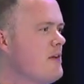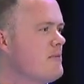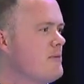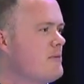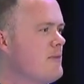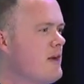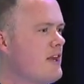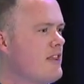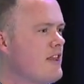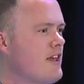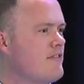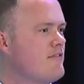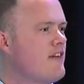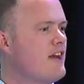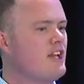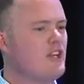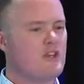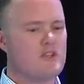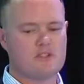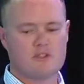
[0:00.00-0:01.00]
but by their
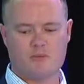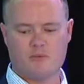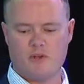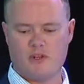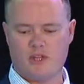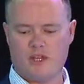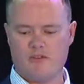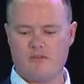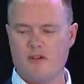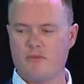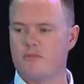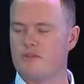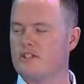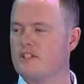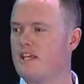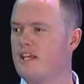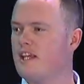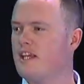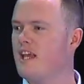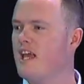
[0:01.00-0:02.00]
values and what they
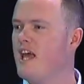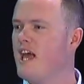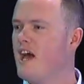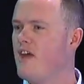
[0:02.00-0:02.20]
represent.